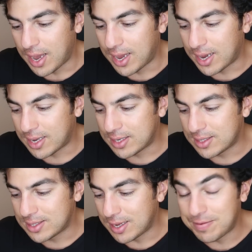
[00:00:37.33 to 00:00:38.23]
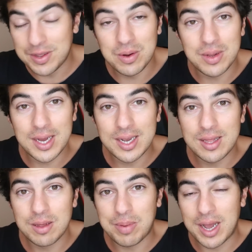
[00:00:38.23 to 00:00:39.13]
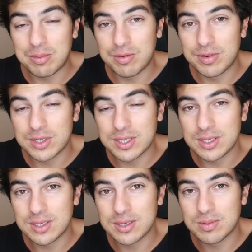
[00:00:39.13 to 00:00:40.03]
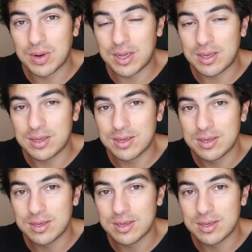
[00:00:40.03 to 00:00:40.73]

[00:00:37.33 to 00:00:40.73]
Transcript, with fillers: and if you don't like the Bible verses, well,